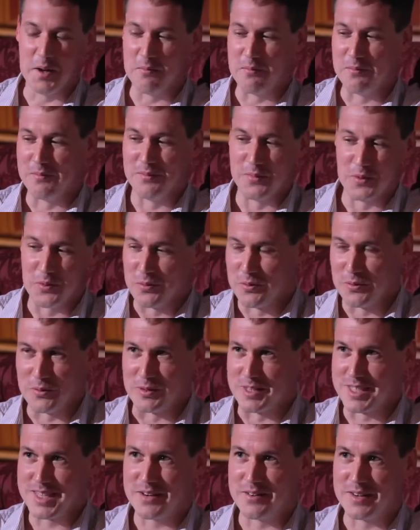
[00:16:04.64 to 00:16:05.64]
um, or, or
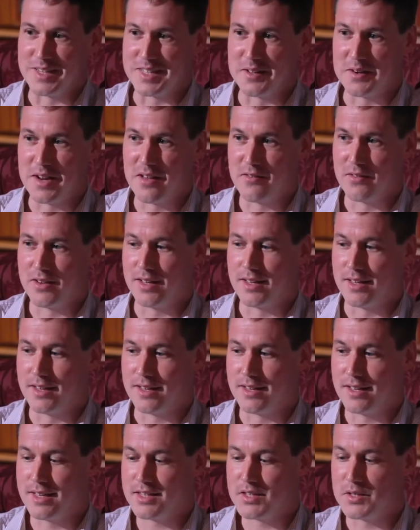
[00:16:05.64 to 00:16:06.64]
generally don't have
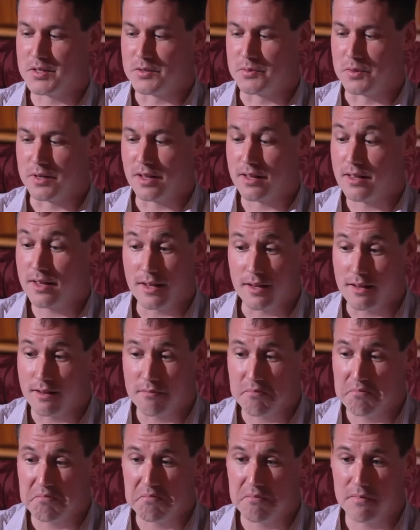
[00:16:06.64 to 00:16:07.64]
any issues with, I think
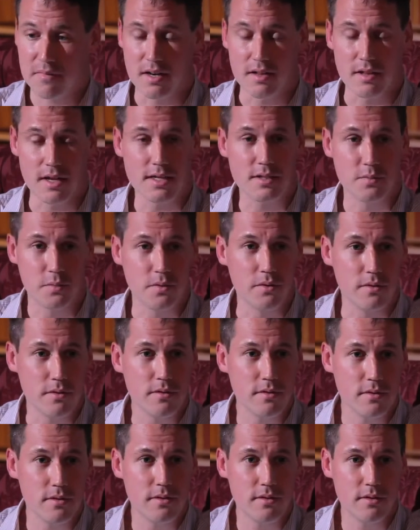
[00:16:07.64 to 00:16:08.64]
you know that's what
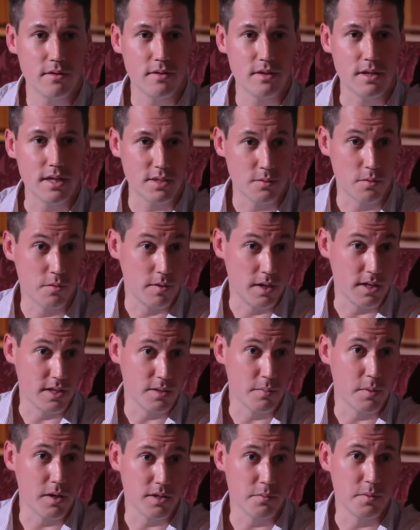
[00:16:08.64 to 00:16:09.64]
that's what really
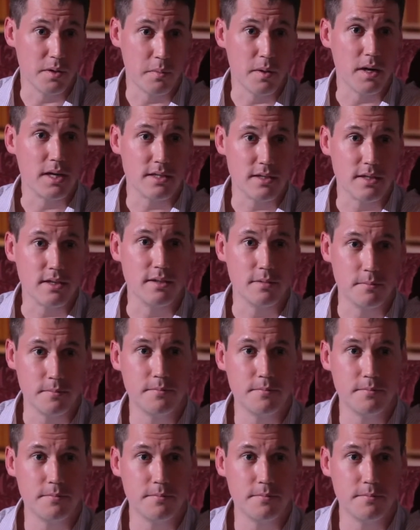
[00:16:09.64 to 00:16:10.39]
inspires me personally.